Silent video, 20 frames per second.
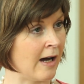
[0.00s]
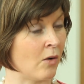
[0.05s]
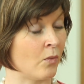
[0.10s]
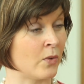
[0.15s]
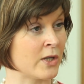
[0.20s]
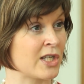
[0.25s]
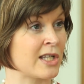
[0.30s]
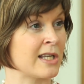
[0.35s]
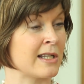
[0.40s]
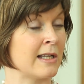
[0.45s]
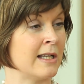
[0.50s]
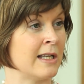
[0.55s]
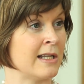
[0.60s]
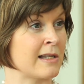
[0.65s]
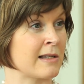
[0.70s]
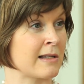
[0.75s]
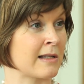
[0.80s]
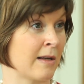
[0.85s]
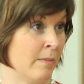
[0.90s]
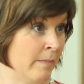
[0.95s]
which
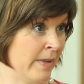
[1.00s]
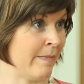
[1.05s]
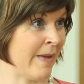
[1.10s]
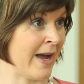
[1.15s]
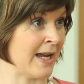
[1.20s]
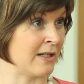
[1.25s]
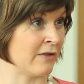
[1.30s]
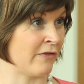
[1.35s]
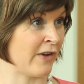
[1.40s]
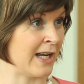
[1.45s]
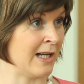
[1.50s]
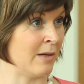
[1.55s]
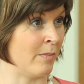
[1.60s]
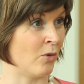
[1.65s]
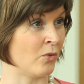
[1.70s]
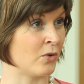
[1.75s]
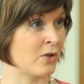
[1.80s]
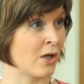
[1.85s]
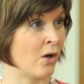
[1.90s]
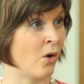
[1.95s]
can be made
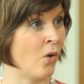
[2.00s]
available to